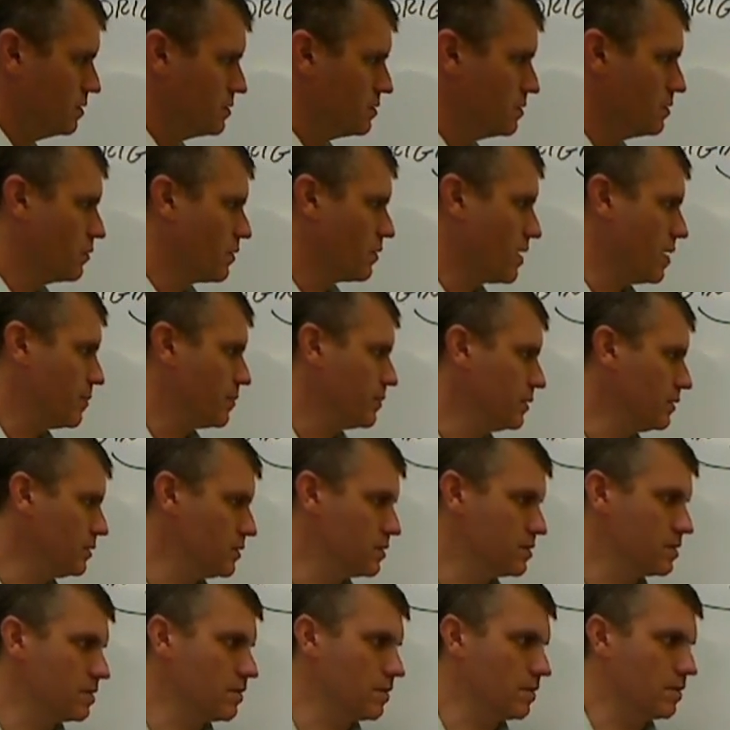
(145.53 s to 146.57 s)
So I'll wrap a little
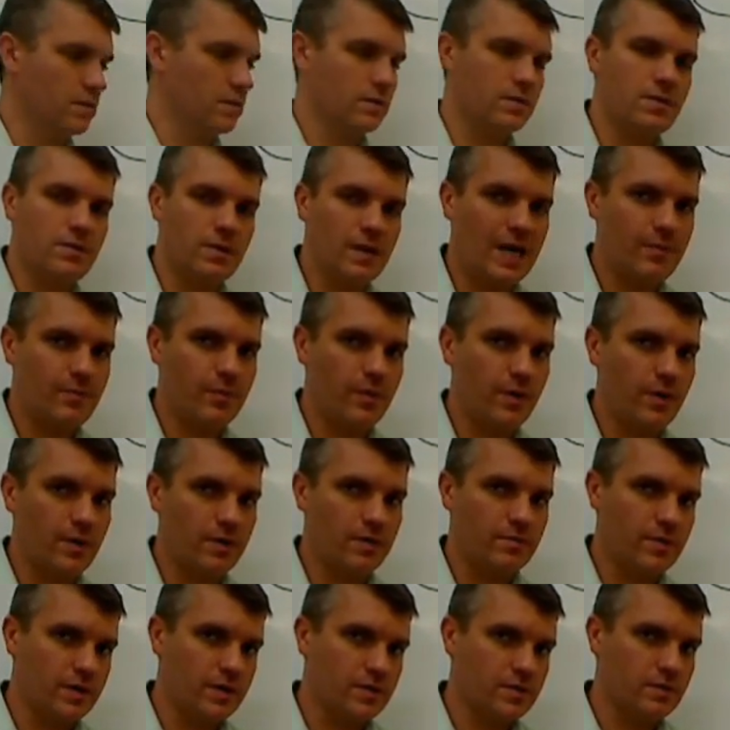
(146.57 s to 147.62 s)
circle around that part of
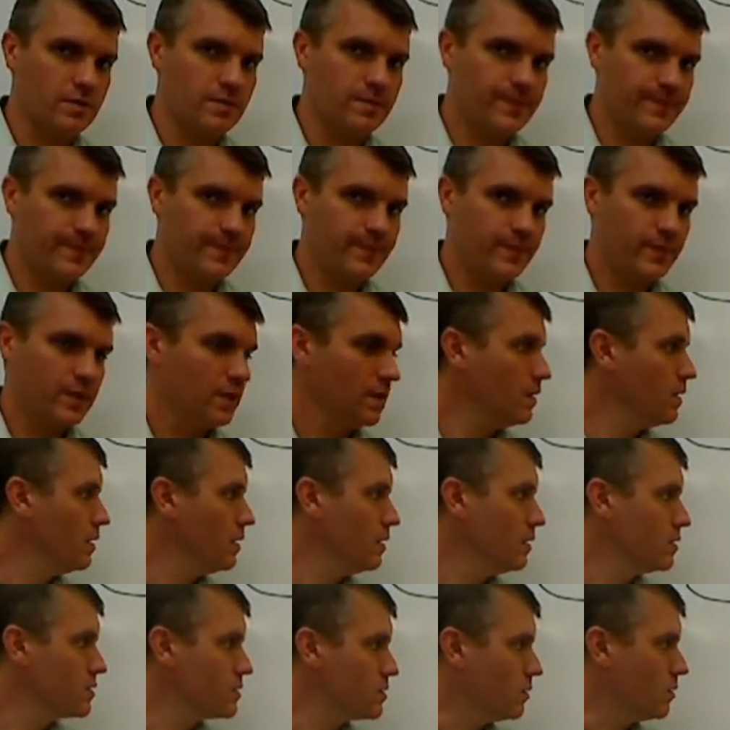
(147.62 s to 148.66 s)
the muscle.
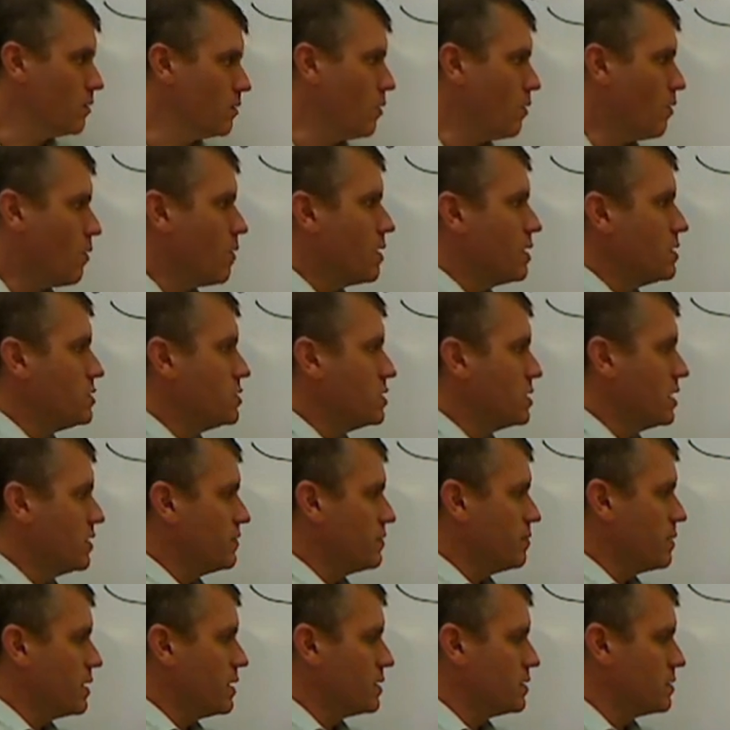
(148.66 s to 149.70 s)
So origin of
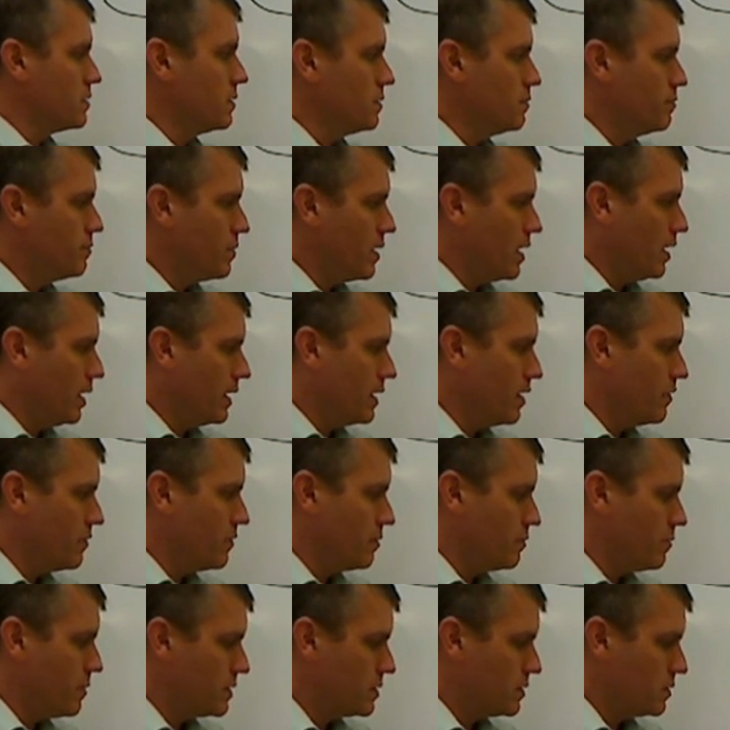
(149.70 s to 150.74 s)
a muscle, belly of a
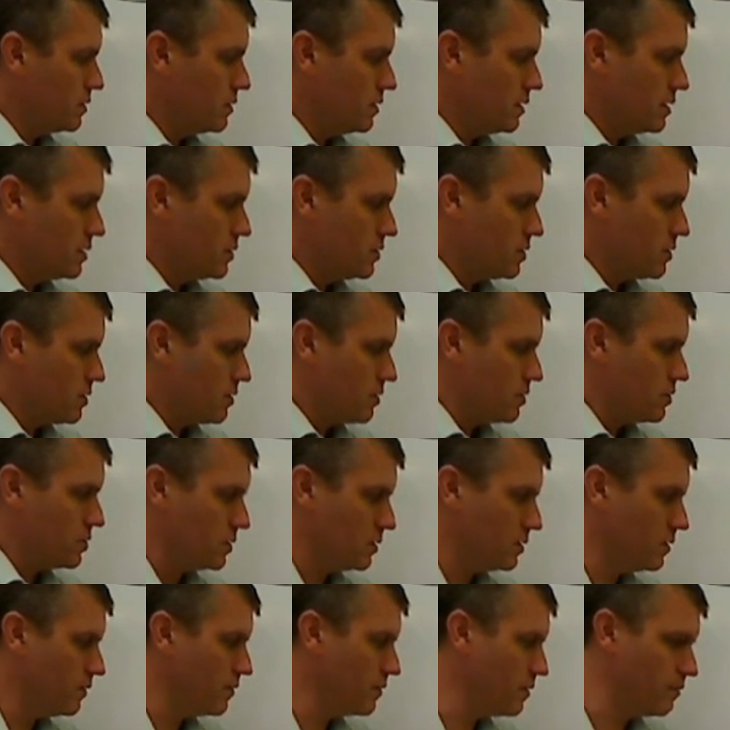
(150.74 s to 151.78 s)
muscle, and
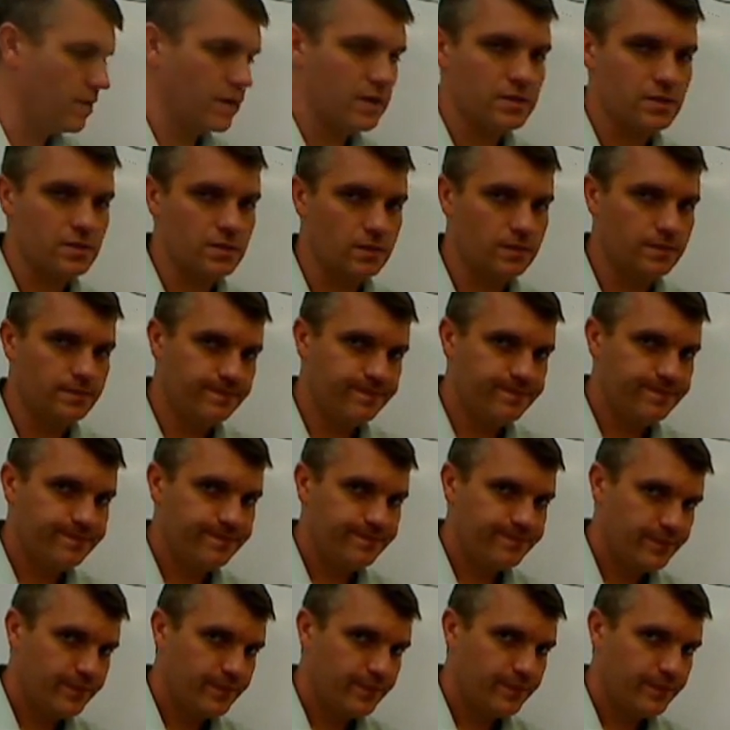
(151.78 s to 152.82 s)
insertion of the muscle.
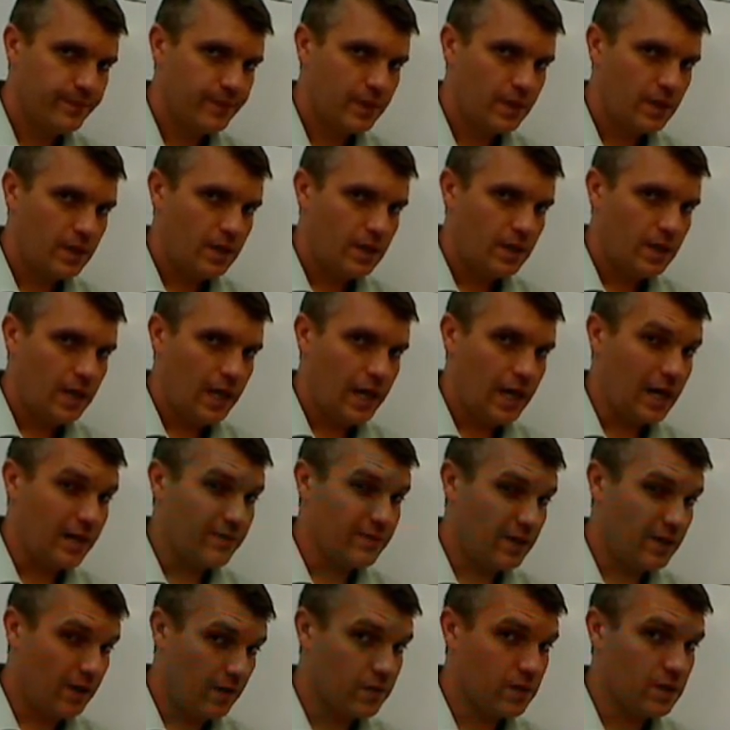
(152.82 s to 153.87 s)
And
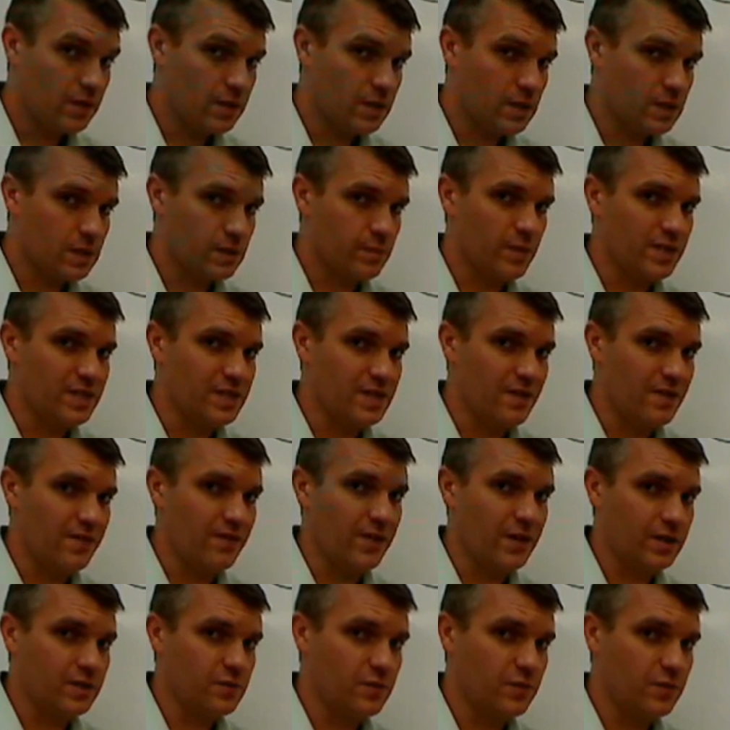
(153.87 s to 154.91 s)
I've given you the
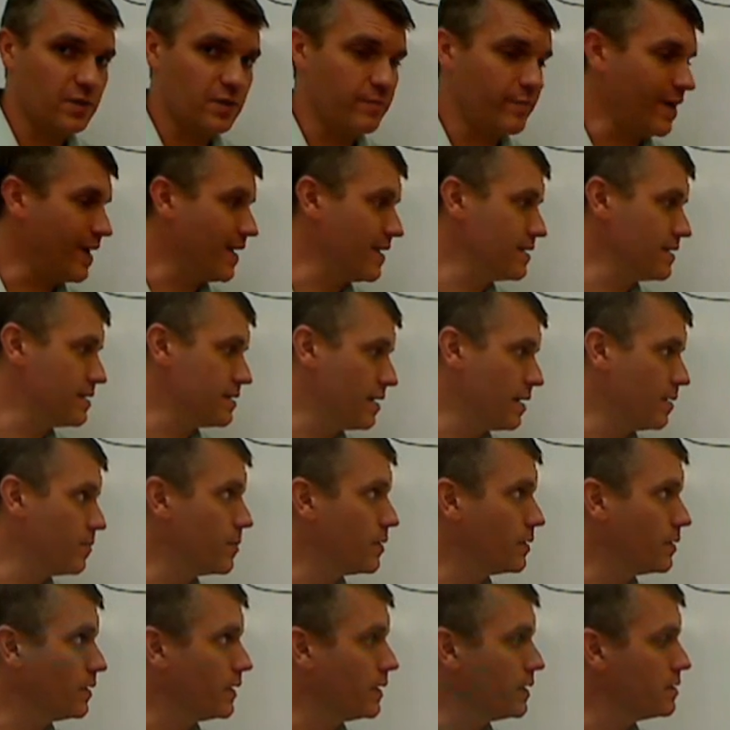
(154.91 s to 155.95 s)
specifics for the bicep
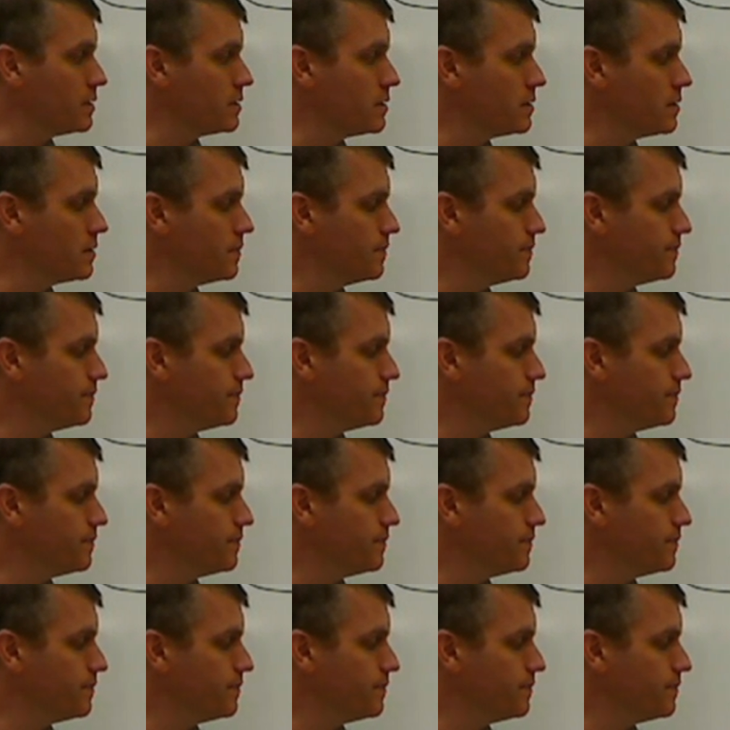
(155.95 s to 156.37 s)
at least,